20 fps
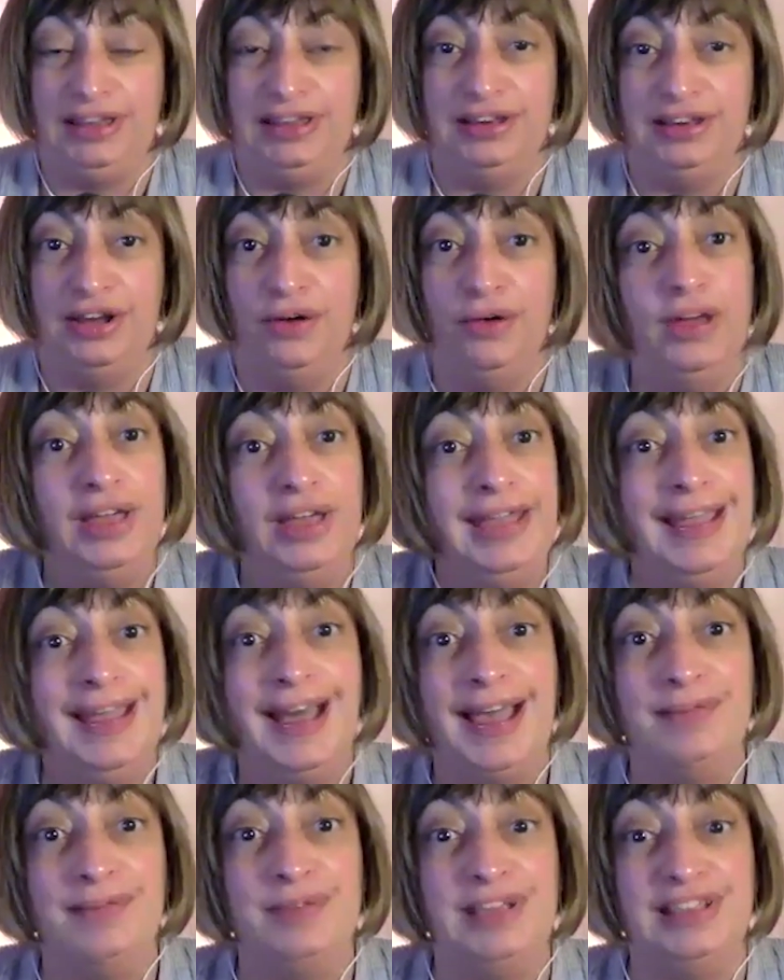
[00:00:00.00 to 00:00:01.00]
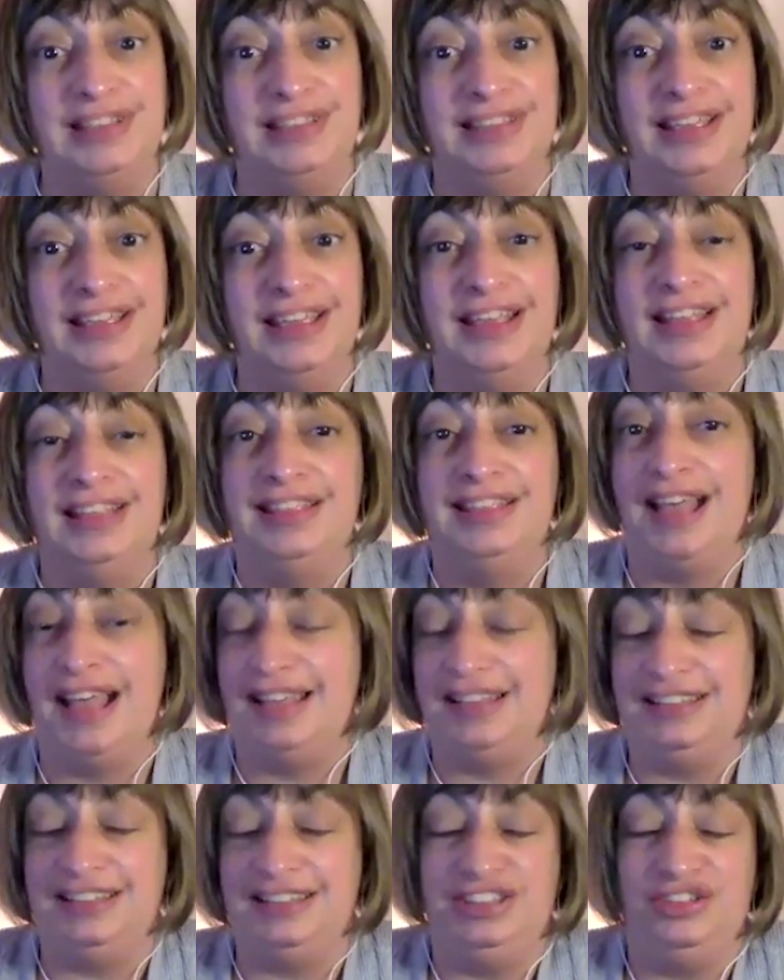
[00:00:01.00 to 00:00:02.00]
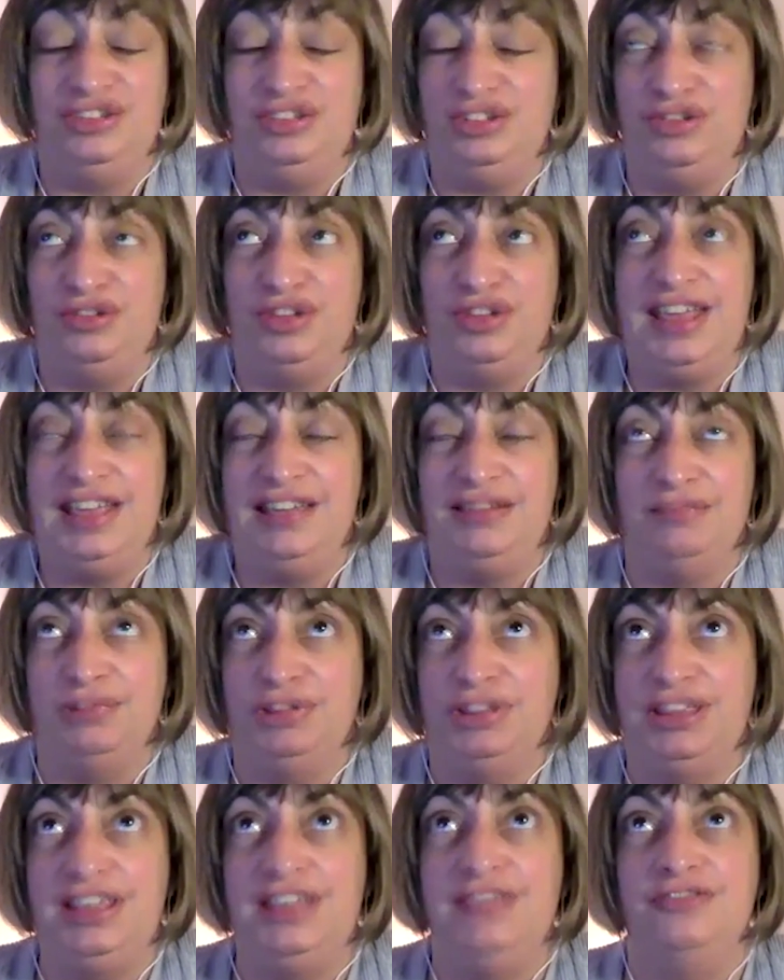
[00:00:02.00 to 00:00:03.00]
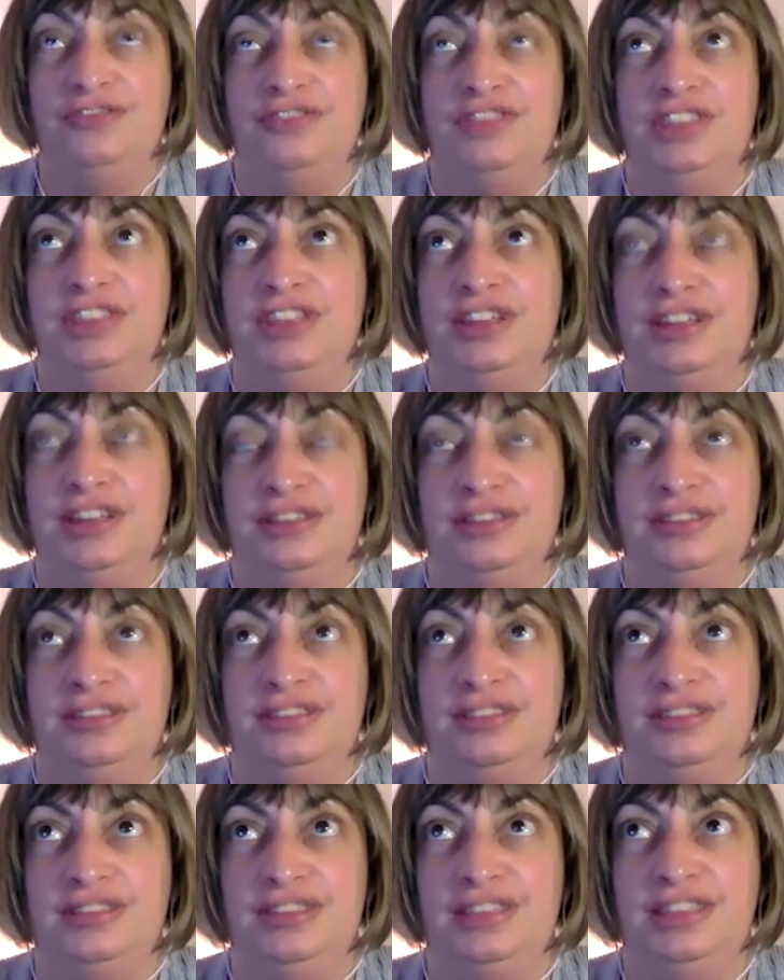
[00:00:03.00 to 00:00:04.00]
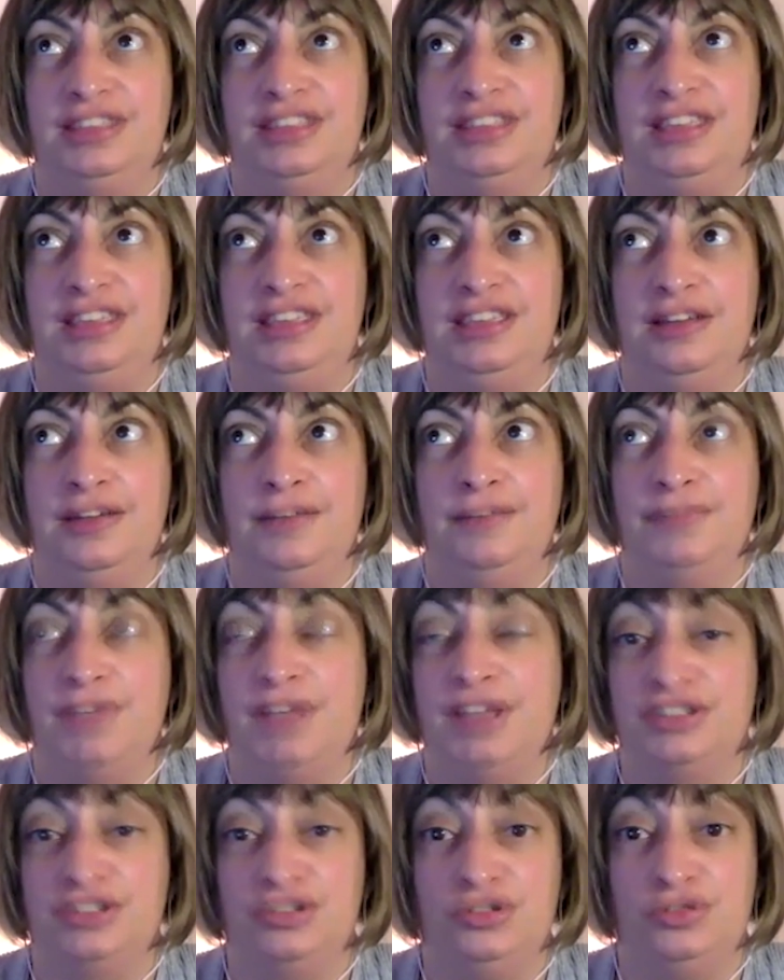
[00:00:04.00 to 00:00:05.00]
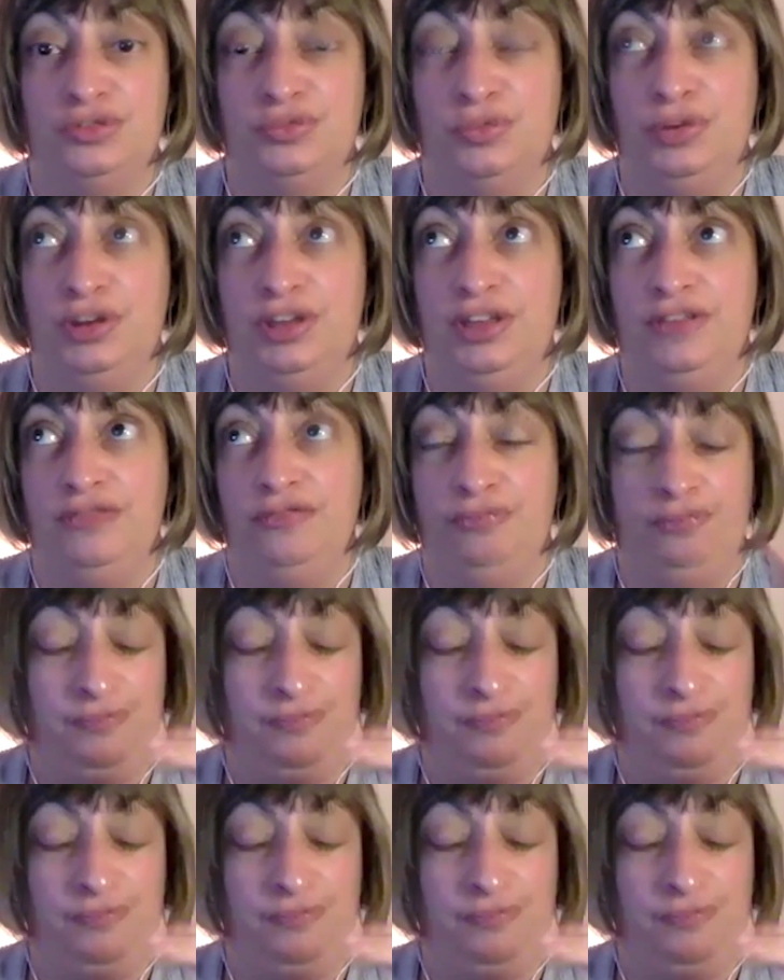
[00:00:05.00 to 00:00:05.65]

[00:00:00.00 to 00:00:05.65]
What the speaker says: I mean, you can't believe that the Huskers would have